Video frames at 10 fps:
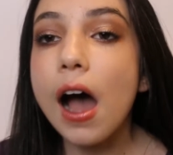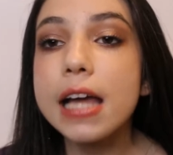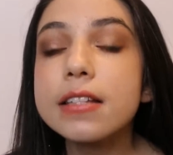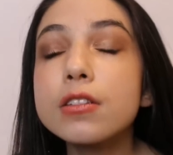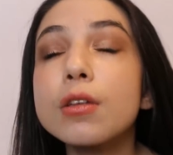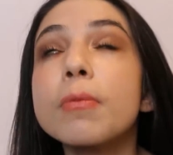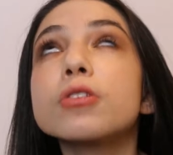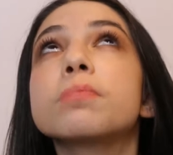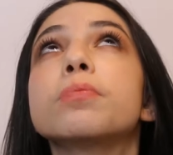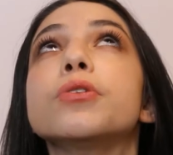It's the
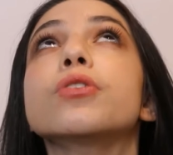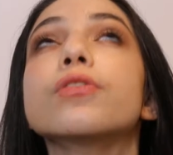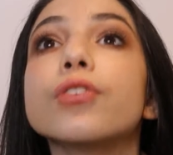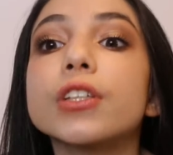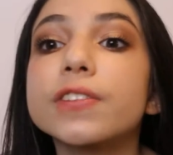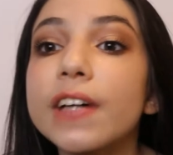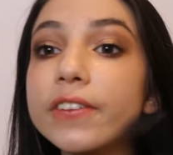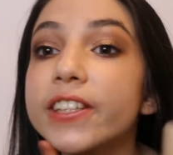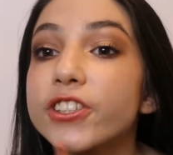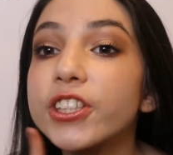most beautifulest
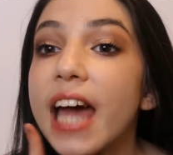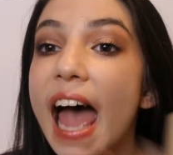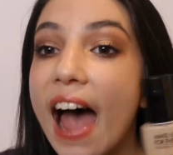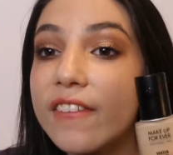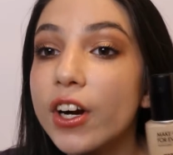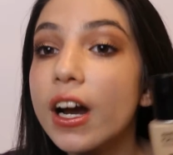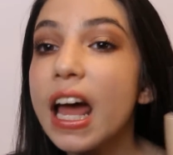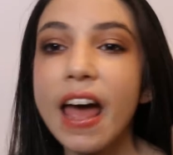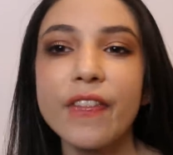foundation ever.